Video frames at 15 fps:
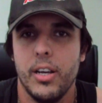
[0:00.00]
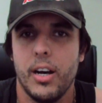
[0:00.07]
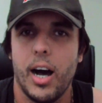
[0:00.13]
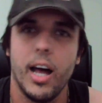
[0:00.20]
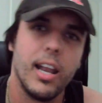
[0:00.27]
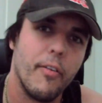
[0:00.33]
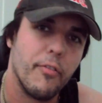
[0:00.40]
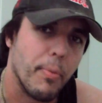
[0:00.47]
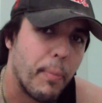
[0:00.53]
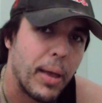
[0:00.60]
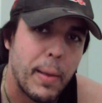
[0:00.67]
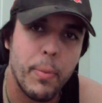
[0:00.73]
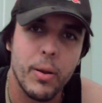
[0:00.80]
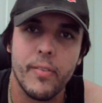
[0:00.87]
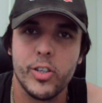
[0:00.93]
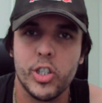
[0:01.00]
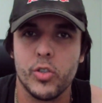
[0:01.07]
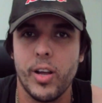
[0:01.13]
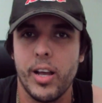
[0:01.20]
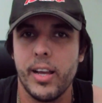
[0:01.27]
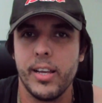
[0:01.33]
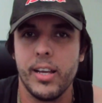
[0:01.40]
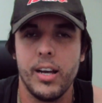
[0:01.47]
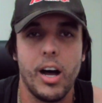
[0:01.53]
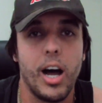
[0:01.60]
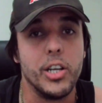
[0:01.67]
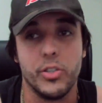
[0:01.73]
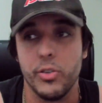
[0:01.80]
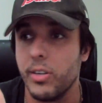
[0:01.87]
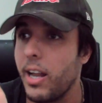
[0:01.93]
I love the people of Australia.
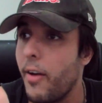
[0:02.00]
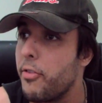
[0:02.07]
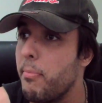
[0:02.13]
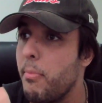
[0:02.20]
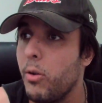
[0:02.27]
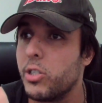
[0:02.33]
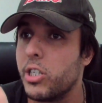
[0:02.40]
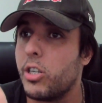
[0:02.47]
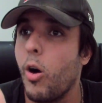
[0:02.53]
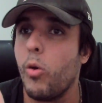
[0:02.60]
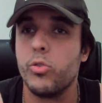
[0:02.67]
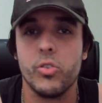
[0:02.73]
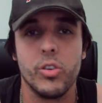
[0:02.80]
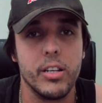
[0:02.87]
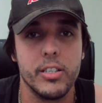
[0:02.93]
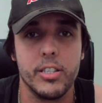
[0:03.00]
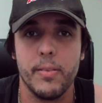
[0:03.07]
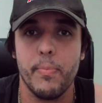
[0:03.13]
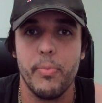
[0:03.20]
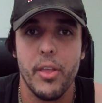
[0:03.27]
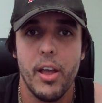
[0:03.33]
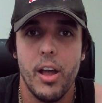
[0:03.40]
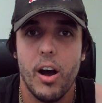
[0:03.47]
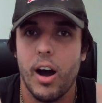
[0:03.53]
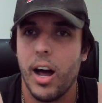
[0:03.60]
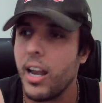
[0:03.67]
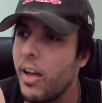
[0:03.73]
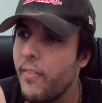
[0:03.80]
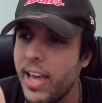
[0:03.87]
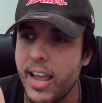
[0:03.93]
I do love the multiculturalism. I
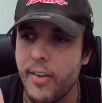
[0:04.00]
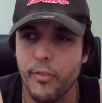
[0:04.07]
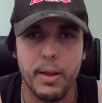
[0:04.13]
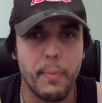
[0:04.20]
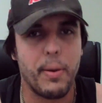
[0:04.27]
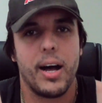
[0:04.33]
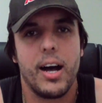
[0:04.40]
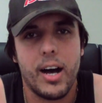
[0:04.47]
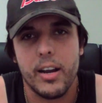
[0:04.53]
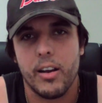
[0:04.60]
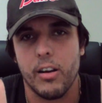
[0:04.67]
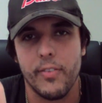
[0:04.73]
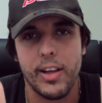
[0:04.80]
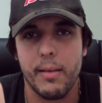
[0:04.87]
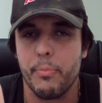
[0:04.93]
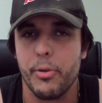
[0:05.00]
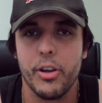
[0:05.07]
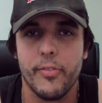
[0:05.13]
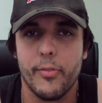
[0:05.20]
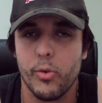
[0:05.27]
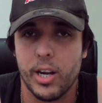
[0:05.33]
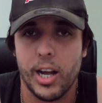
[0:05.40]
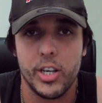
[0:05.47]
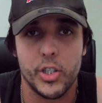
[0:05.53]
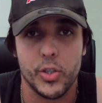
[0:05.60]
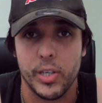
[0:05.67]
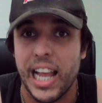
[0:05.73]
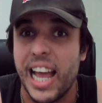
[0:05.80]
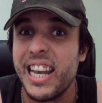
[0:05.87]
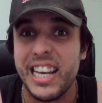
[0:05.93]
love every part of our beautiful
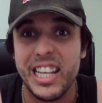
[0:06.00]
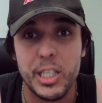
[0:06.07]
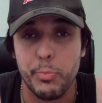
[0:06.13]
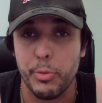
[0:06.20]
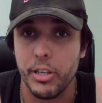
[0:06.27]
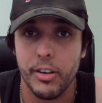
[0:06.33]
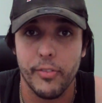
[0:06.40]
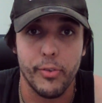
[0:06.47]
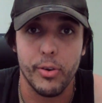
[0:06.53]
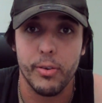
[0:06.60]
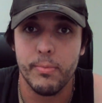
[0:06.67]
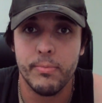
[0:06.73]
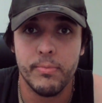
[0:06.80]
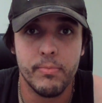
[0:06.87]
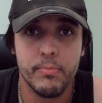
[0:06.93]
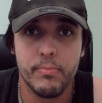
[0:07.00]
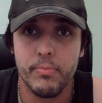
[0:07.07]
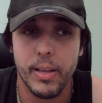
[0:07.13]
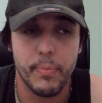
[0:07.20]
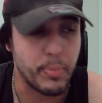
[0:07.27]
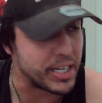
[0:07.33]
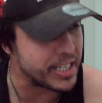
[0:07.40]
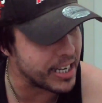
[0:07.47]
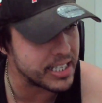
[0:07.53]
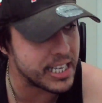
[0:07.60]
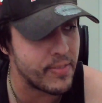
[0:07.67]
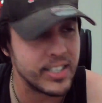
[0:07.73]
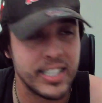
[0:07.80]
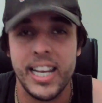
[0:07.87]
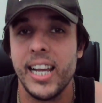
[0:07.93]
country, and it is beautiful, but it does
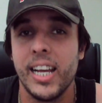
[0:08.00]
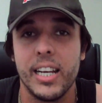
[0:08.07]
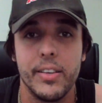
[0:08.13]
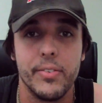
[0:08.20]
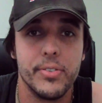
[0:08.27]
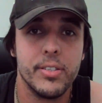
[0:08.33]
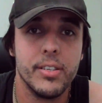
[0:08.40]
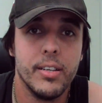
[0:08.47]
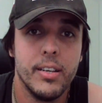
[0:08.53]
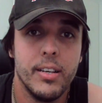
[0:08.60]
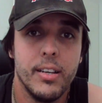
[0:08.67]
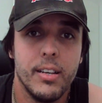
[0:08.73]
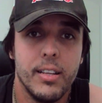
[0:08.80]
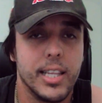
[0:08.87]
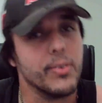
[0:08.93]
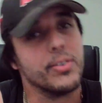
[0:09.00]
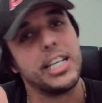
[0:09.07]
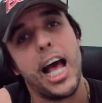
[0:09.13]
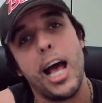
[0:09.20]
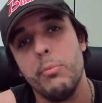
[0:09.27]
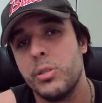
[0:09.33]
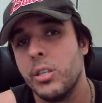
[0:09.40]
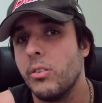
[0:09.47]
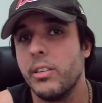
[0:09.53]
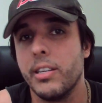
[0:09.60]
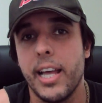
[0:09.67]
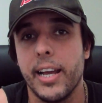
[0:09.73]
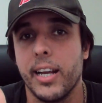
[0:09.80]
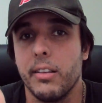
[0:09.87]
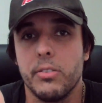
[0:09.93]
have its negatives. There is absolutely
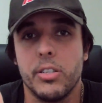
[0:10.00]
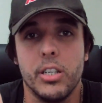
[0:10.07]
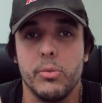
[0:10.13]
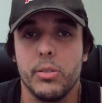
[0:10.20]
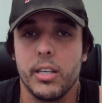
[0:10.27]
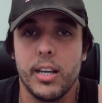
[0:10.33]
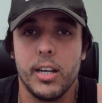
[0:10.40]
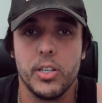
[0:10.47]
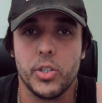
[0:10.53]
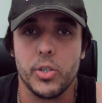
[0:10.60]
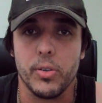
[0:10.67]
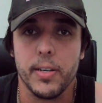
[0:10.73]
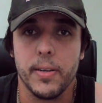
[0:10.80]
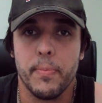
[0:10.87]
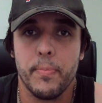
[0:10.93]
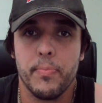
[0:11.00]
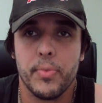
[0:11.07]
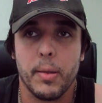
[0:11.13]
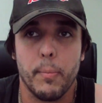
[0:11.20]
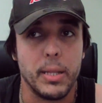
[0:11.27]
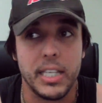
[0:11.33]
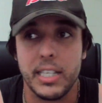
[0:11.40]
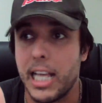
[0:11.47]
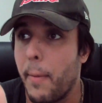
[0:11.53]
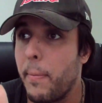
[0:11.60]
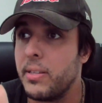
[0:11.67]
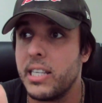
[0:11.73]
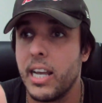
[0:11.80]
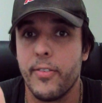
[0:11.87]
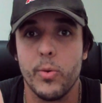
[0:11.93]
negatives to do with the country, but this
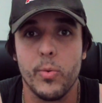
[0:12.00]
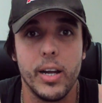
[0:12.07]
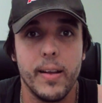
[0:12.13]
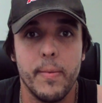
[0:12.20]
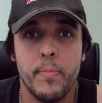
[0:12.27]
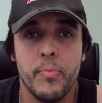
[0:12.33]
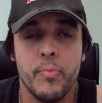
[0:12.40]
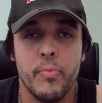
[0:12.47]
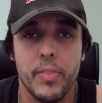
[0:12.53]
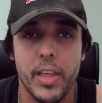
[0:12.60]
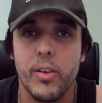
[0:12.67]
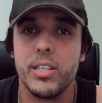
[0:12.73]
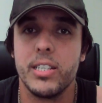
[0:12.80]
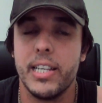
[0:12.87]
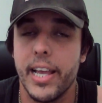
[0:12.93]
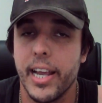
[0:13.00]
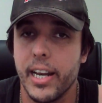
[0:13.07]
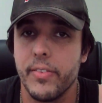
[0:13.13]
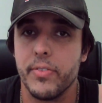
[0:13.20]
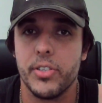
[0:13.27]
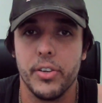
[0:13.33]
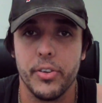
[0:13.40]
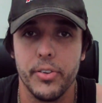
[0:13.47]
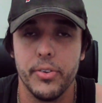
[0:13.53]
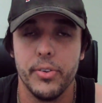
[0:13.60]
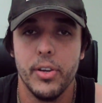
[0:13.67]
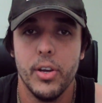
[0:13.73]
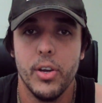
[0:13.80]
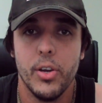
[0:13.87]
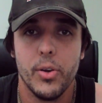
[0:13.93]
happens everywhere. There is negatives to do
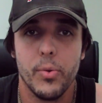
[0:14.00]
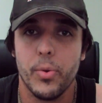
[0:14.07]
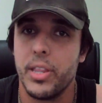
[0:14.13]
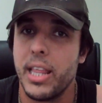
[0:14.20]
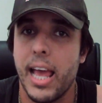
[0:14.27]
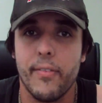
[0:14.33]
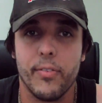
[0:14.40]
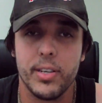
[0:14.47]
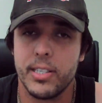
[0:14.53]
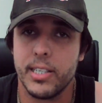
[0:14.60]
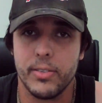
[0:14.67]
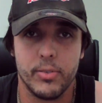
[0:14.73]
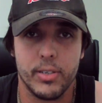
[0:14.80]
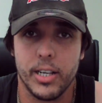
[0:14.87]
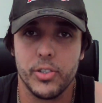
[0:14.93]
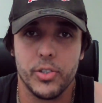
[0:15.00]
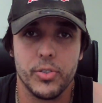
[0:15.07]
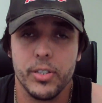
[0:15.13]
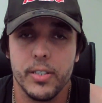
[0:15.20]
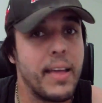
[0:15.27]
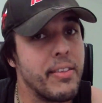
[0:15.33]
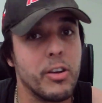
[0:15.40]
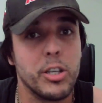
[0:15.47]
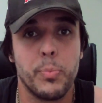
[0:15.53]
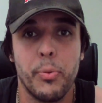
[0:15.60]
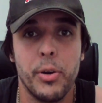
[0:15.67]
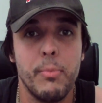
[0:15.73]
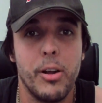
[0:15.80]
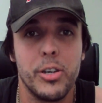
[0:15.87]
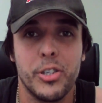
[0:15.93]
with every single country, and there is
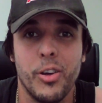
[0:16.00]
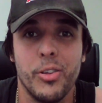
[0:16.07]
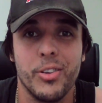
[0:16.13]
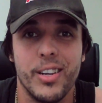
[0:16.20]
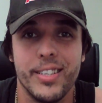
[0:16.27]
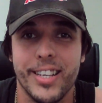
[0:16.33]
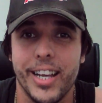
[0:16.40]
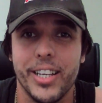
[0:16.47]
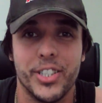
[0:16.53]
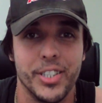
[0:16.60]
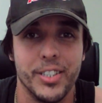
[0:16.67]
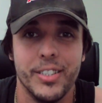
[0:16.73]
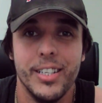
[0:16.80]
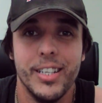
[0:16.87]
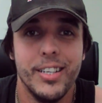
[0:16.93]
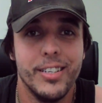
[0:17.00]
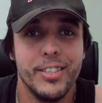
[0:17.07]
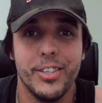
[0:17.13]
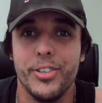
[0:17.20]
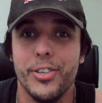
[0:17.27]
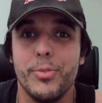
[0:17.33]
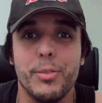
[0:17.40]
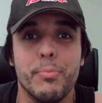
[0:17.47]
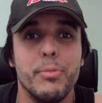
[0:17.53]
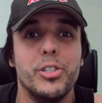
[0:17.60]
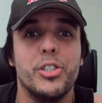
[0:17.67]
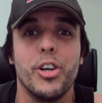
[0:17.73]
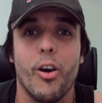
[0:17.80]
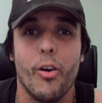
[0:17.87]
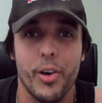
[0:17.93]
pretty much colonization to do with
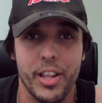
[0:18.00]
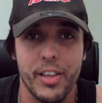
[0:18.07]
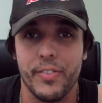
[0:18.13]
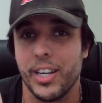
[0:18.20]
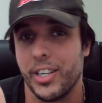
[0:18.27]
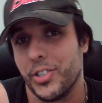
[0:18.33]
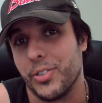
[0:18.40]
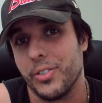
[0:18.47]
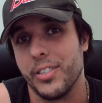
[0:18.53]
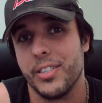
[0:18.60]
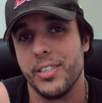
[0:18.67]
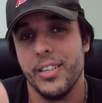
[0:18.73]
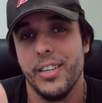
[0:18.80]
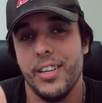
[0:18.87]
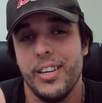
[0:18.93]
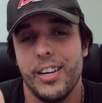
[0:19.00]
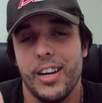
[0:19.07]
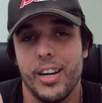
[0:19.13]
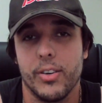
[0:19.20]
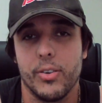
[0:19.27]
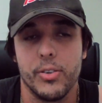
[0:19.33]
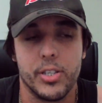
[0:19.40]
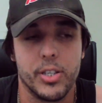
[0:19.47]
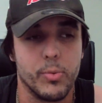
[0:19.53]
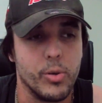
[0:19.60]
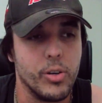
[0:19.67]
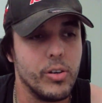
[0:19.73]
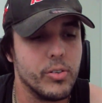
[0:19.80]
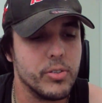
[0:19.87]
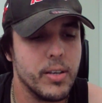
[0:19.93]
majority of countries across the
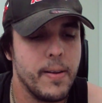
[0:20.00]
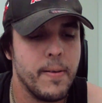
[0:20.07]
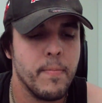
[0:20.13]
world.